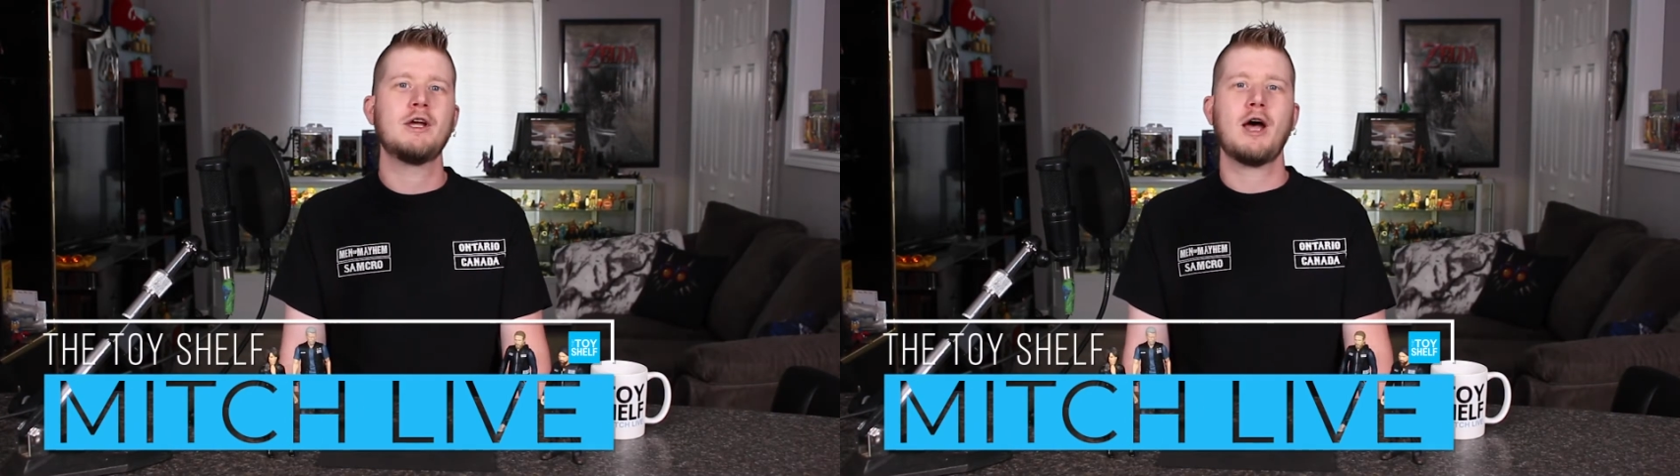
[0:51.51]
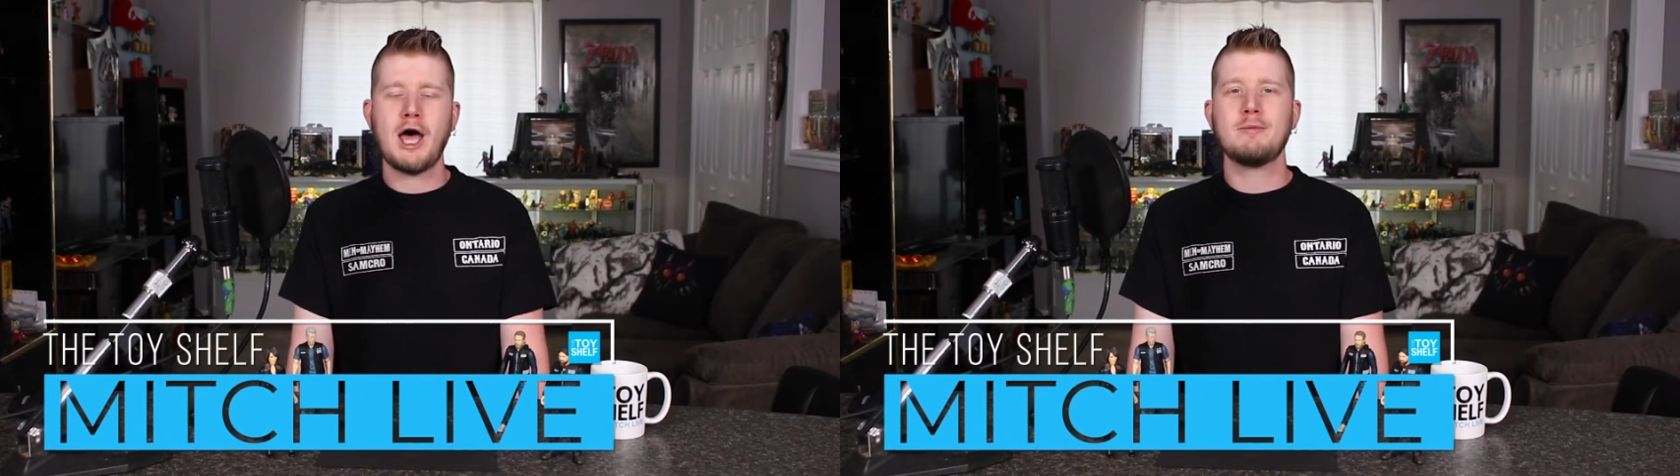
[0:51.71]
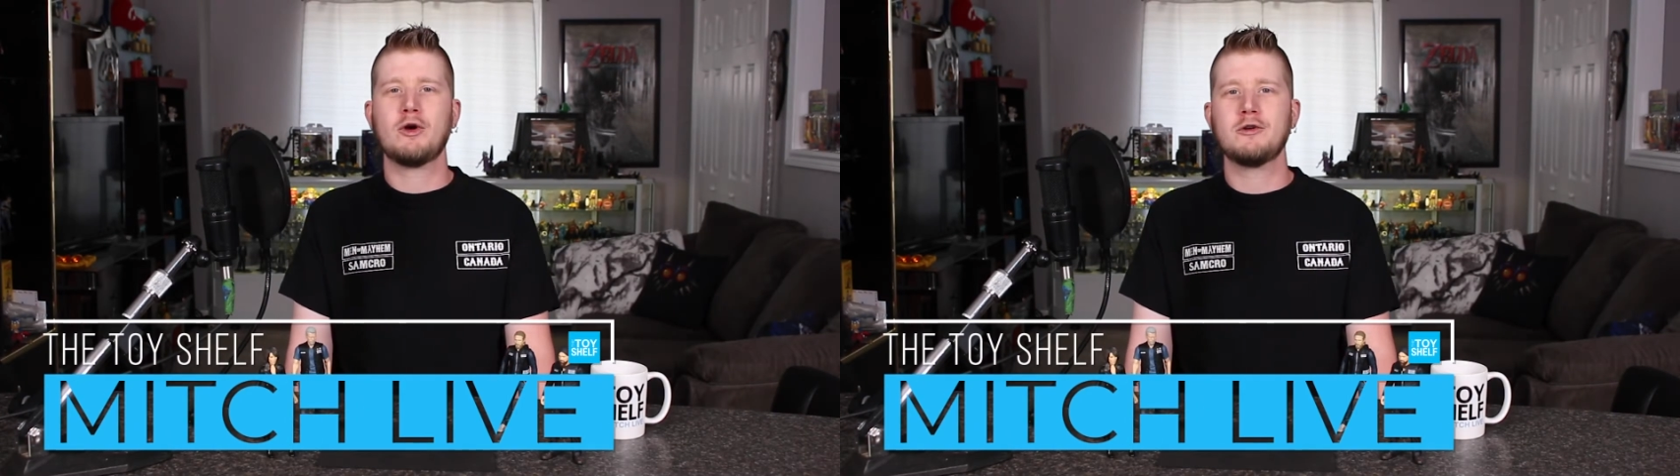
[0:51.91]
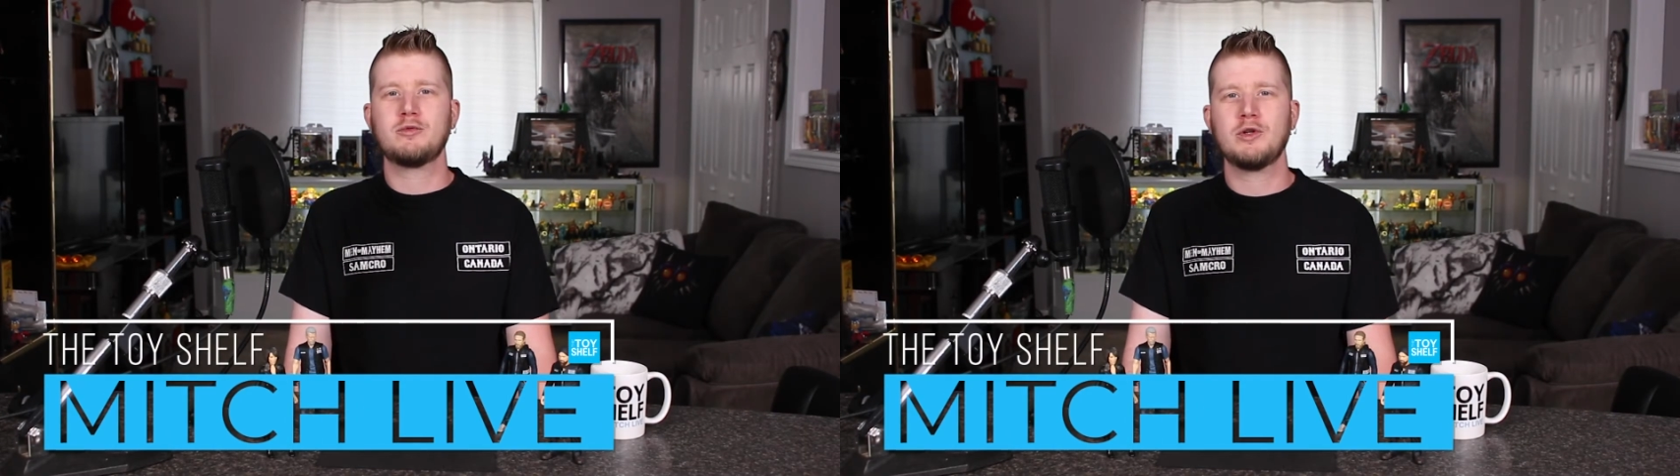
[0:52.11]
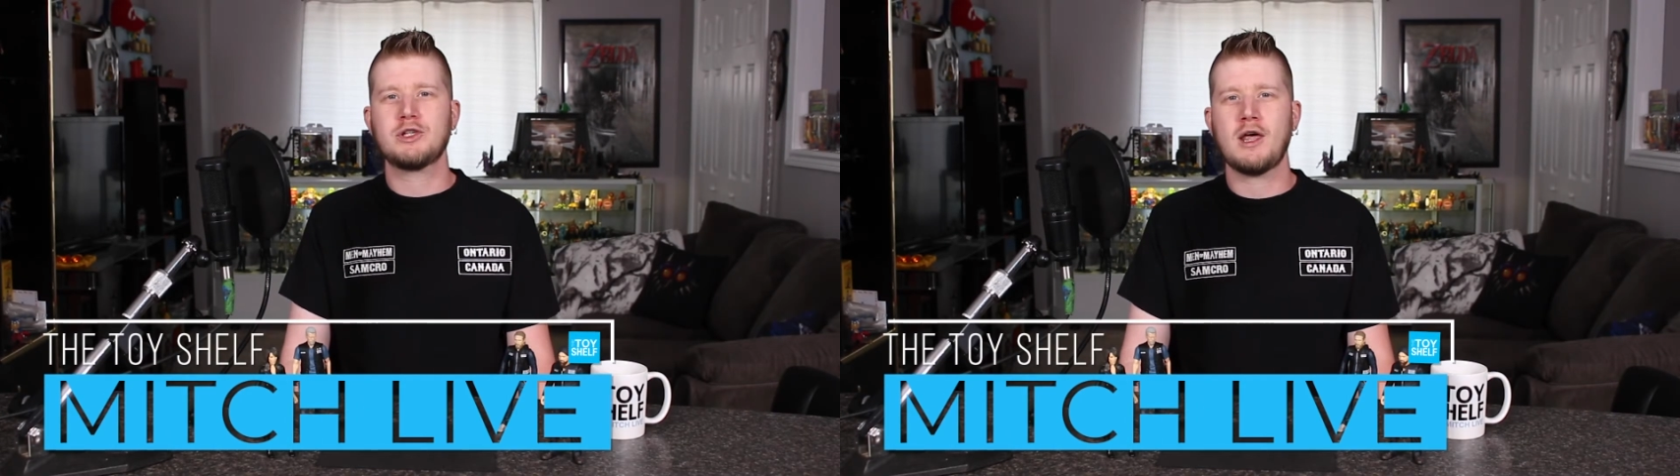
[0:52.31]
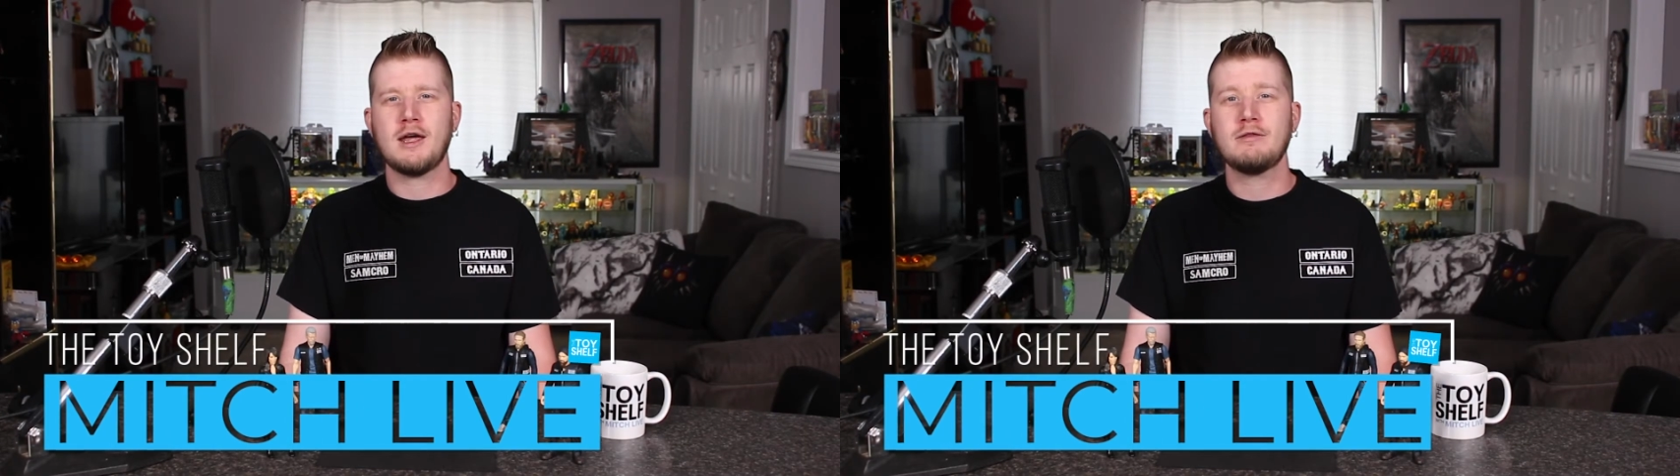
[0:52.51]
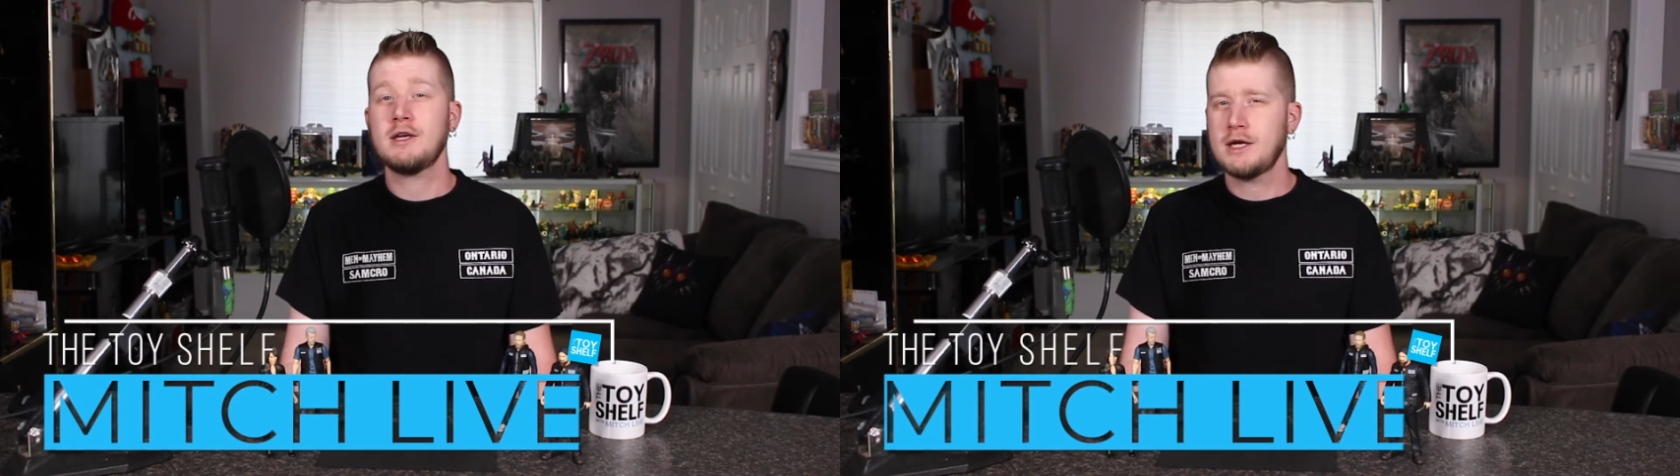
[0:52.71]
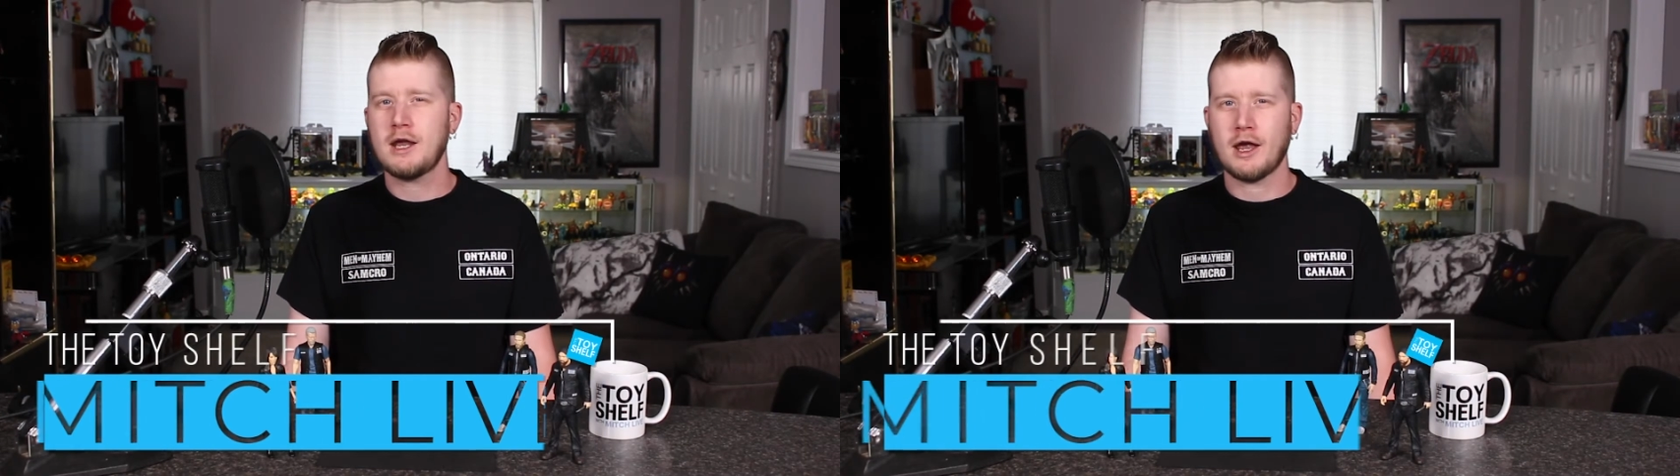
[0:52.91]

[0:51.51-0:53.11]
I'm your host Mitch Live, and